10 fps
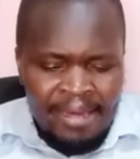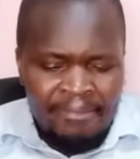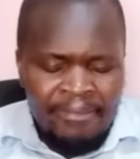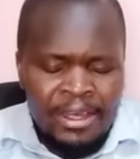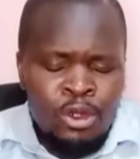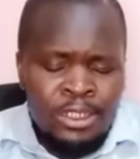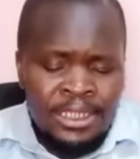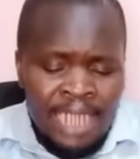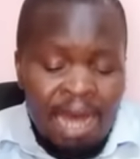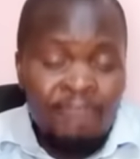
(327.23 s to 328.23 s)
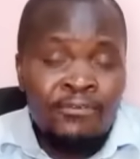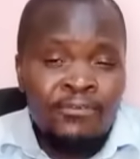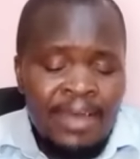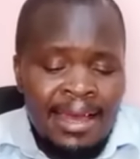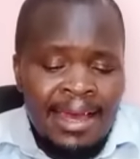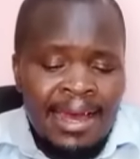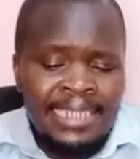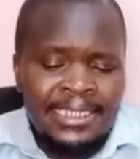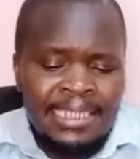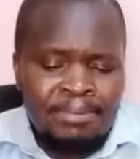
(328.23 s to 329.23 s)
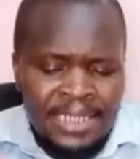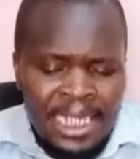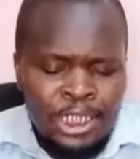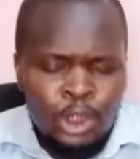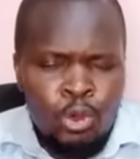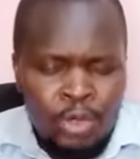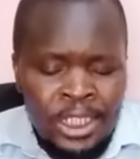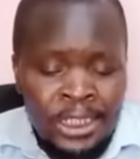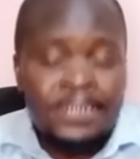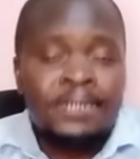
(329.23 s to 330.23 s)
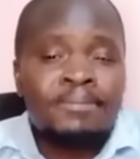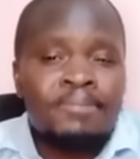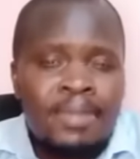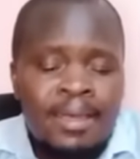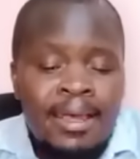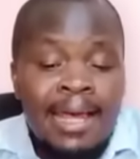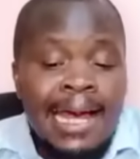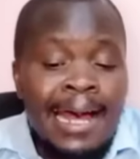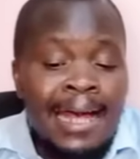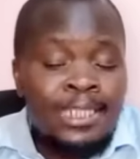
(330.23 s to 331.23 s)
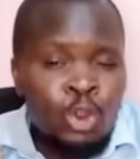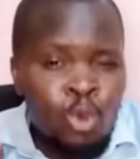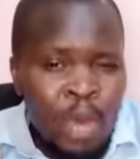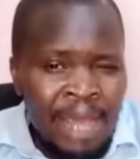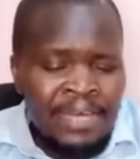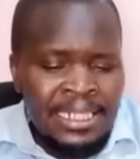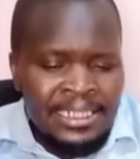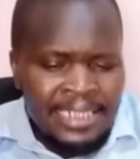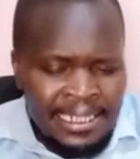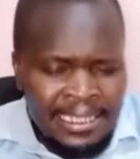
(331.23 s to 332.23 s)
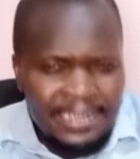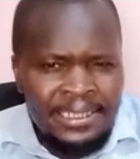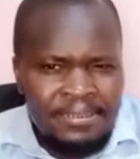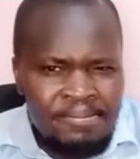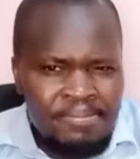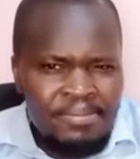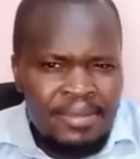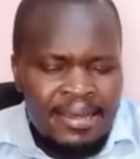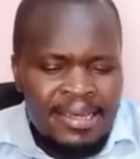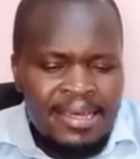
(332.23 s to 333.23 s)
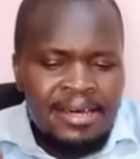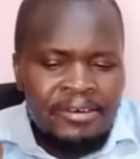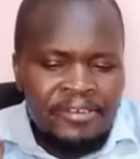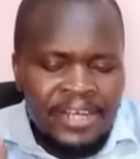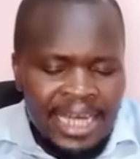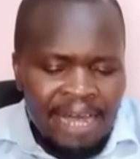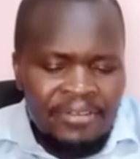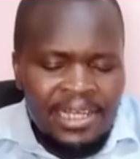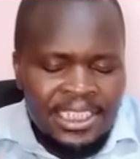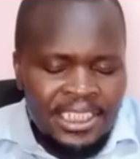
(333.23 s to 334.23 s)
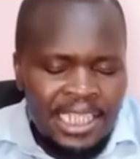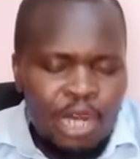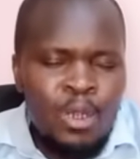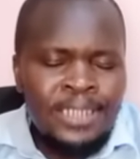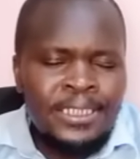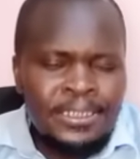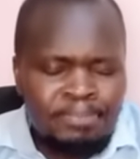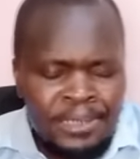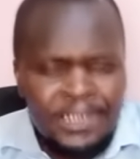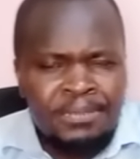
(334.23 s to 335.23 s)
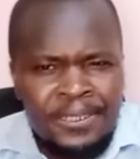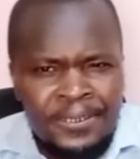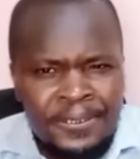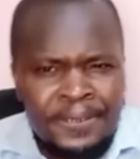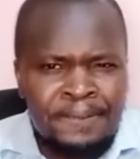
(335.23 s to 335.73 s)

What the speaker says: They don't have a substantial reason as to why they are challenging Rigathi Gachagua's impeachment.